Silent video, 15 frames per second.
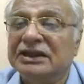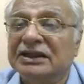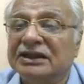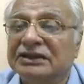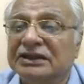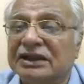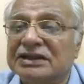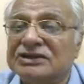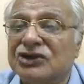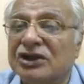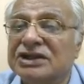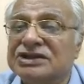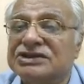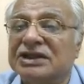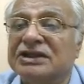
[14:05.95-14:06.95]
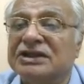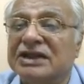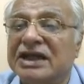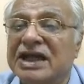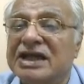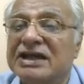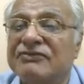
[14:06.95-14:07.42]
the Resolution
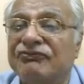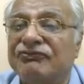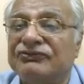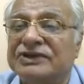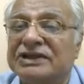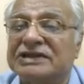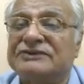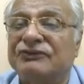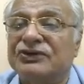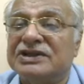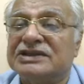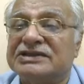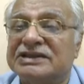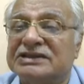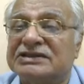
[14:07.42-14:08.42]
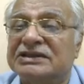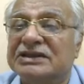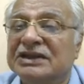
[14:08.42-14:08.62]
A 646